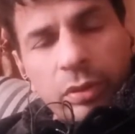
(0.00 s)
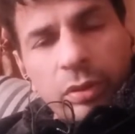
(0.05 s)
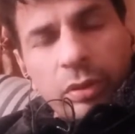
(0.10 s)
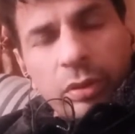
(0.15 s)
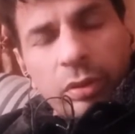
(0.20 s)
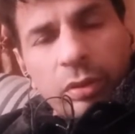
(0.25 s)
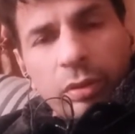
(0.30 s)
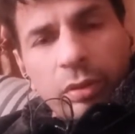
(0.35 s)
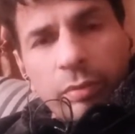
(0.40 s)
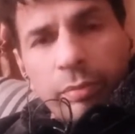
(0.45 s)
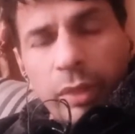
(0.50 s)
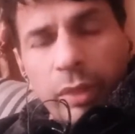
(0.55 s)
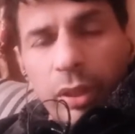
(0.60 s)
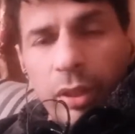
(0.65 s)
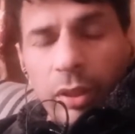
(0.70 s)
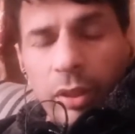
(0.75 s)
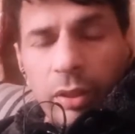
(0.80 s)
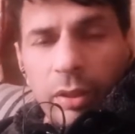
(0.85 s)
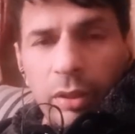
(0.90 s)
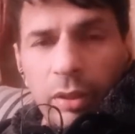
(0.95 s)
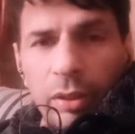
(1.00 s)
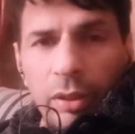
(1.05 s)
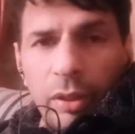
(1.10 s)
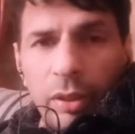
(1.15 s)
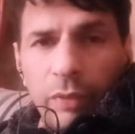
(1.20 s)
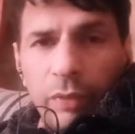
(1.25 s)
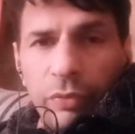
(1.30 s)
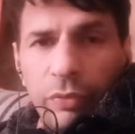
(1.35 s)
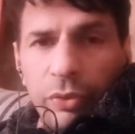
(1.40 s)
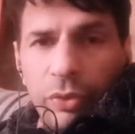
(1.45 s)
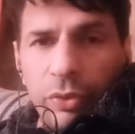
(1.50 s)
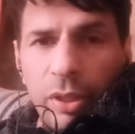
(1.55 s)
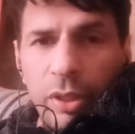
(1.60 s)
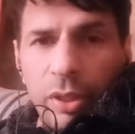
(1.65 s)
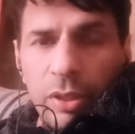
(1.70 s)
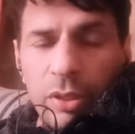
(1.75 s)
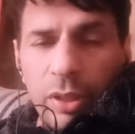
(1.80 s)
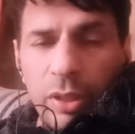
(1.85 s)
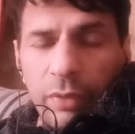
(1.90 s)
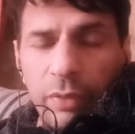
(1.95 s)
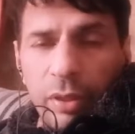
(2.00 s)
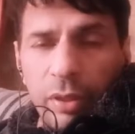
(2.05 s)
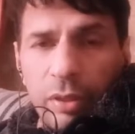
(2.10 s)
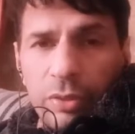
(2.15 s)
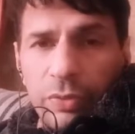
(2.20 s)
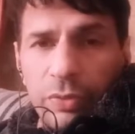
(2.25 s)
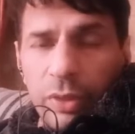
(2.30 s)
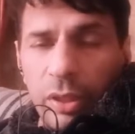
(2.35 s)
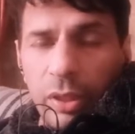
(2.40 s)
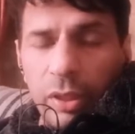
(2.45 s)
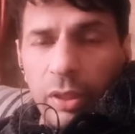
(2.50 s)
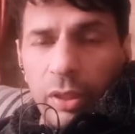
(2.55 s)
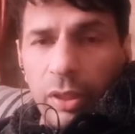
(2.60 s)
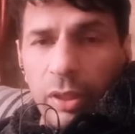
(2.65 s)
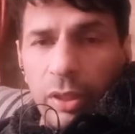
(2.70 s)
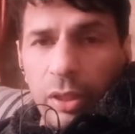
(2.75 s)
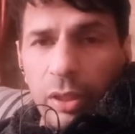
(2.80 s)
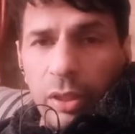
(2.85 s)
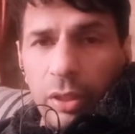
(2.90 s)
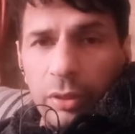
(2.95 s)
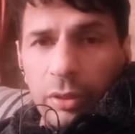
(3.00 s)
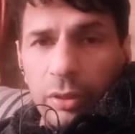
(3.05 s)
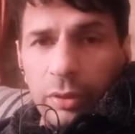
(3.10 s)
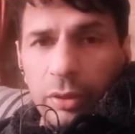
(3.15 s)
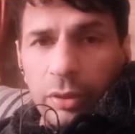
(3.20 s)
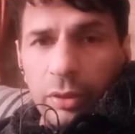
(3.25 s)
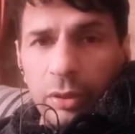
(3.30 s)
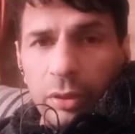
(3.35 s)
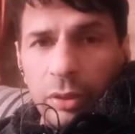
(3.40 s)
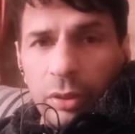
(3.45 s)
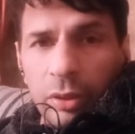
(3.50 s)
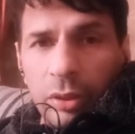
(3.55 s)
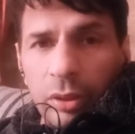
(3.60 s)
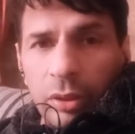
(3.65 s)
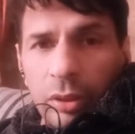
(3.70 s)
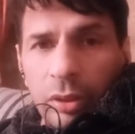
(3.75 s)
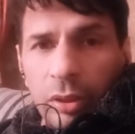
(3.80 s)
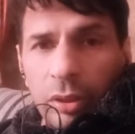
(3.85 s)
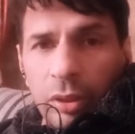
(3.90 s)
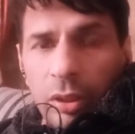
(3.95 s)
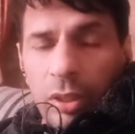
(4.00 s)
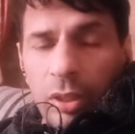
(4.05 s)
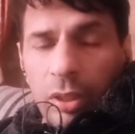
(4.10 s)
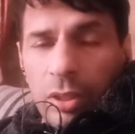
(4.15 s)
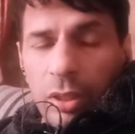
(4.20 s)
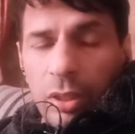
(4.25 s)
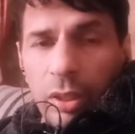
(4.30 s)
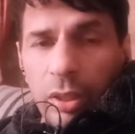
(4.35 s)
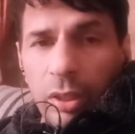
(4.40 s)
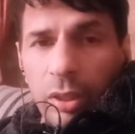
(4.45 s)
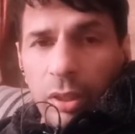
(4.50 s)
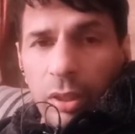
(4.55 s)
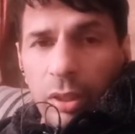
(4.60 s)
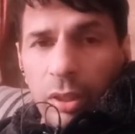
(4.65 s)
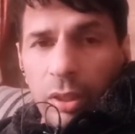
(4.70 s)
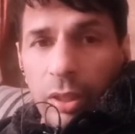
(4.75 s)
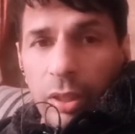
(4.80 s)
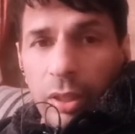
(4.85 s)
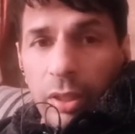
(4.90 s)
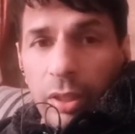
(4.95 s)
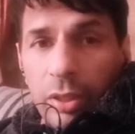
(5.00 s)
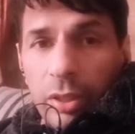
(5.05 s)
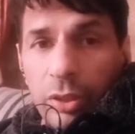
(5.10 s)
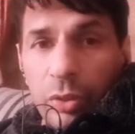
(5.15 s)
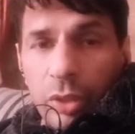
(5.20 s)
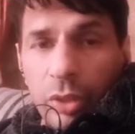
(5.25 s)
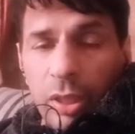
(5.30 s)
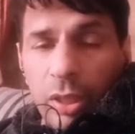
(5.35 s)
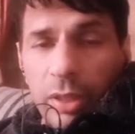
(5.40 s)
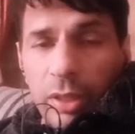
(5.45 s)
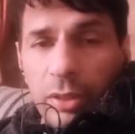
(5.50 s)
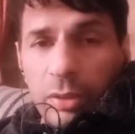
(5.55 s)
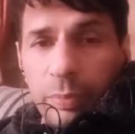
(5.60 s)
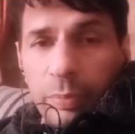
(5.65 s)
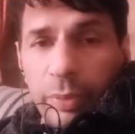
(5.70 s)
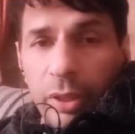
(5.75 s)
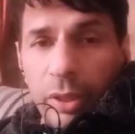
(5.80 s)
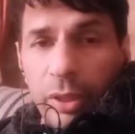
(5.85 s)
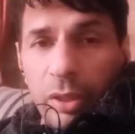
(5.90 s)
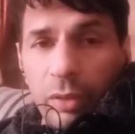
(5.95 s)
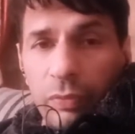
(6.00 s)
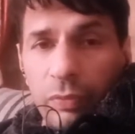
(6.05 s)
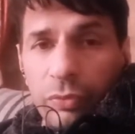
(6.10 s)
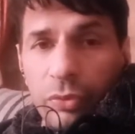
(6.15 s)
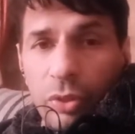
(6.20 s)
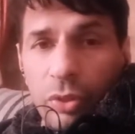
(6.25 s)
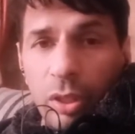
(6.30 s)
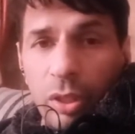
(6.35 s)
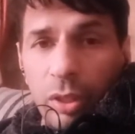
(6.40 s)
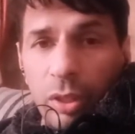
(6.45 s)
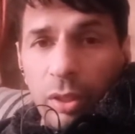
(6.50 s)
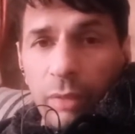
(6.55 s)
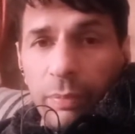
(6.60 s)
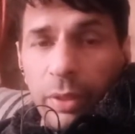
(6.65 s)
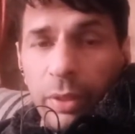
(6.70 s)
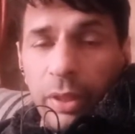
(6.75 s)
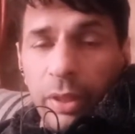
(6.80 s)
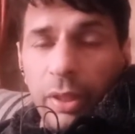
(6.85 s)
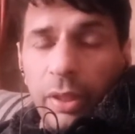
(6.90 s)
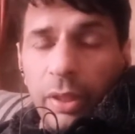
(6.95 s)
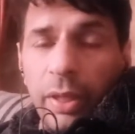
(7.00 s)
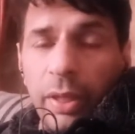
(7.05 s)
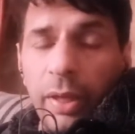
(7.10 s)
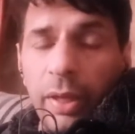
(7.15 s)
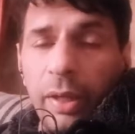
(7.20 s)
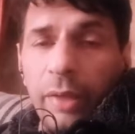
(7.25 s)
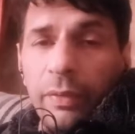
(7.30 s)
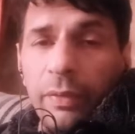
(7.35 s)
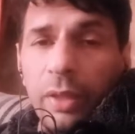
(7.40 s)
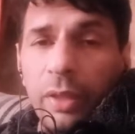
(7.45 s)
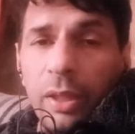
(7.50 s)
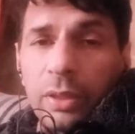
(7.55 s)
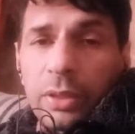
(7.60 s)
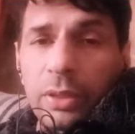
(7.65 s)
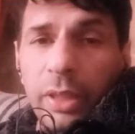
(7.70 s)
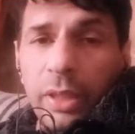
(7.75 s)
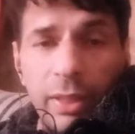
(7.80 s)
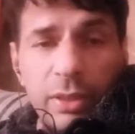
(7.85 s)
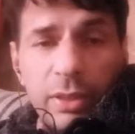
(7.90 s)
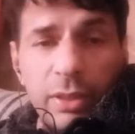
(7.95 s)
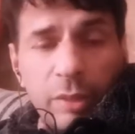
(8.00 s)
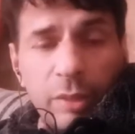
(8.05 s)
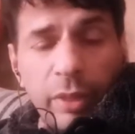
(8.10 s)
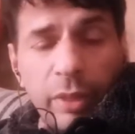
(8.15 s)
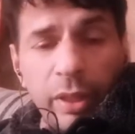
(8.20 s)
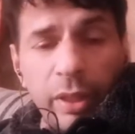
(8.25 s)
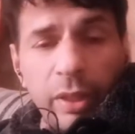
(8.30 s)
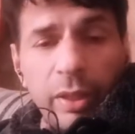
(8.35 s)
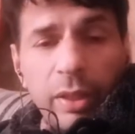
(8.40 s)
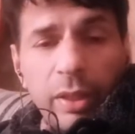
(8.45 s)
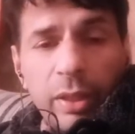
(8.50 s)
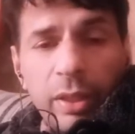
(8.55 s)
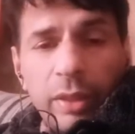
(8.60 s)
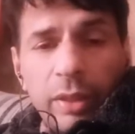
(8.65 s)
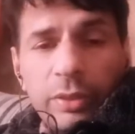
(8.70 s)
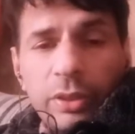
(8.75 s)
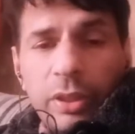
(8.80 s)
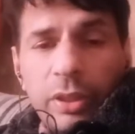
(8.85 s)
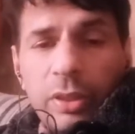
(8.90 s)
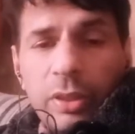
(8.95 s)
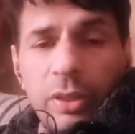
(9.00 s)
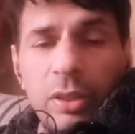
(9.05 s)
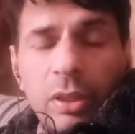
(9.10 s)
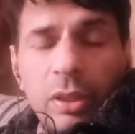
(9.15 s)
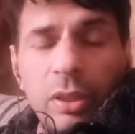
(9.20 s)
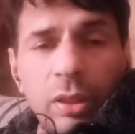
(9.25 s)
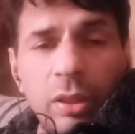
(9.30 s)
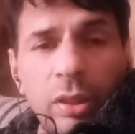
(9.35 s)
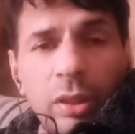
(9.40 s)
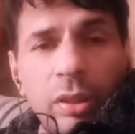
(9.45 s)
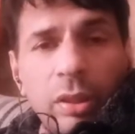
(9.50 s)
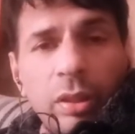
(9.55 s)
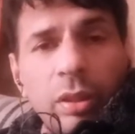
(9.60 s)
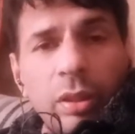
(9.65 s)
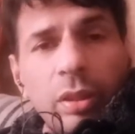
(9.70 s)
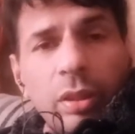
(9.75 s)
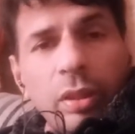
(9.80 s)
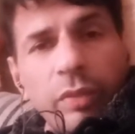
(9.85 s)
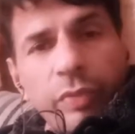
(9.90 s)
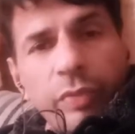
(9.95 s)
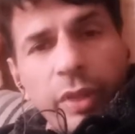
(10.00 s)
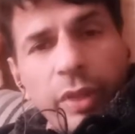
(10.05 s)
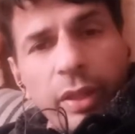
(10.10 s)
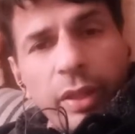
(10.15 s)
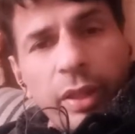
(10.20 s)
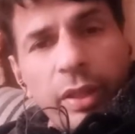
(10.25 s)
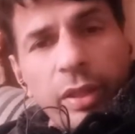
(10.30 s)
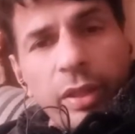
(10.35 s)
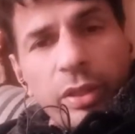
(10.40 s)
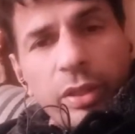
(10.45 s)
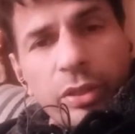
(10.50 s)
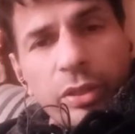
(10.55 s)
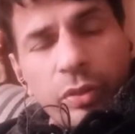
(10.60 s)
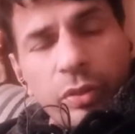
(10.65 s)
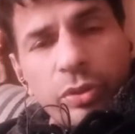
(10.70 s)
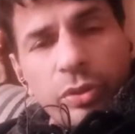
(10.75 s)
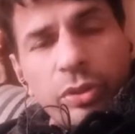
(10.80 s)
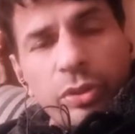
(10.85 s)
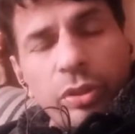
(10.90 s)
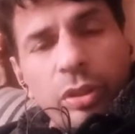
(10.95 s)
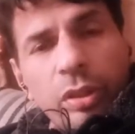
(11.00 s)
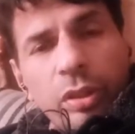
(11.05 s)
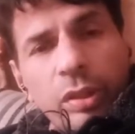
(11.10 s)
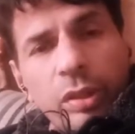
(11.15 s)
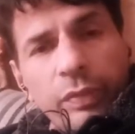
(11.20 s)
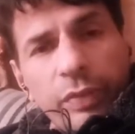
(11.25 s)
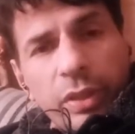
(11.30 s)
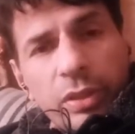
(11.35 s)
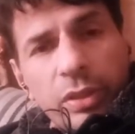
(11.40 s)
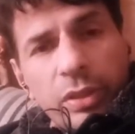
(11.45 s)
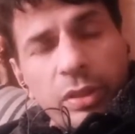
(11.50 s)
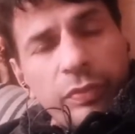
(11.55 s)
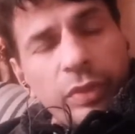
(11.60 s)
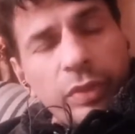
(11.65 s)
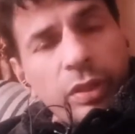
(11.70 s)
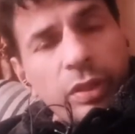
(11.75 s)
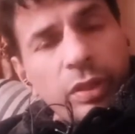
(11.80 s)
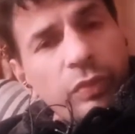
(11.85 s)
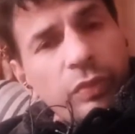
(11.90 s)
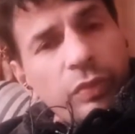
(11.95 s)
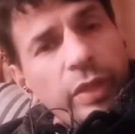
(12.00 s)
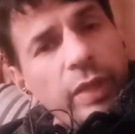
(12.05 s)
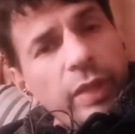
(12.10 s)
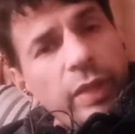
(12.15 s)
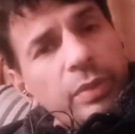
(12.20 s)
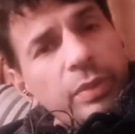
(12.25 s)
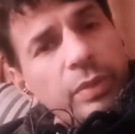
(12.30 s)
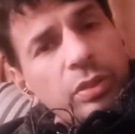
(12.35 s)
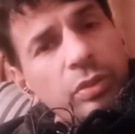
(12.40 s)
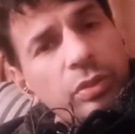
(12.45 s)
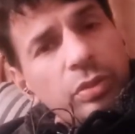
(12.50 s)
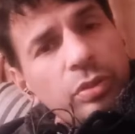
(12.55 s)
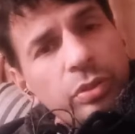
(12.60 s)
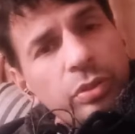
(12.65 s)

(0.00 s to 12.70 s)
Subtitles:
But in few days I was feeling guilt. I said I had utilized pin for completing anyone else mechanical drawing sheets. In fact, I disclosed or confessed in front of that person also.